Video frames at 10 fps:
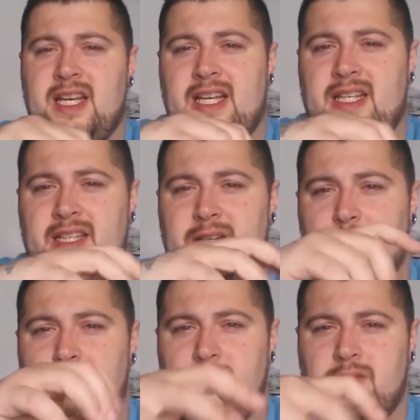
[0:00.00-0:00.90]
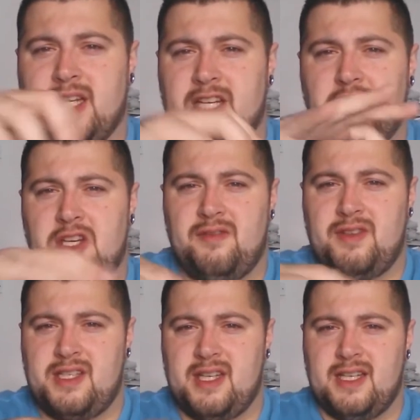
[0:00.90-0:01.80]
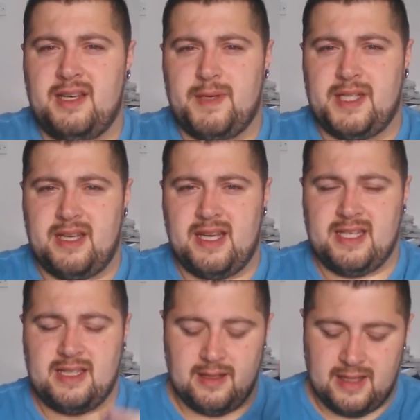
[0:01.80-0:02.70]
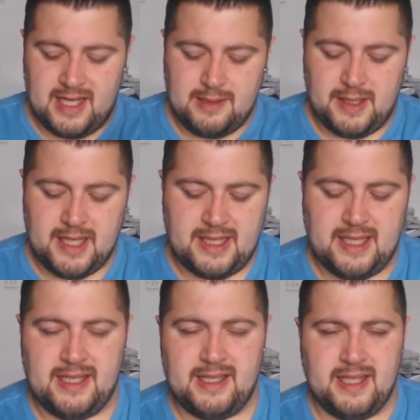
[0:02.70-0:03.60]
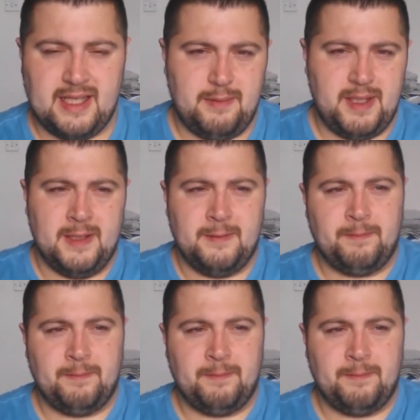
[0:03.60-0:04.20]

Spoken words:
and little kind of shavings of the lemon zest, that's what that tastes like to me.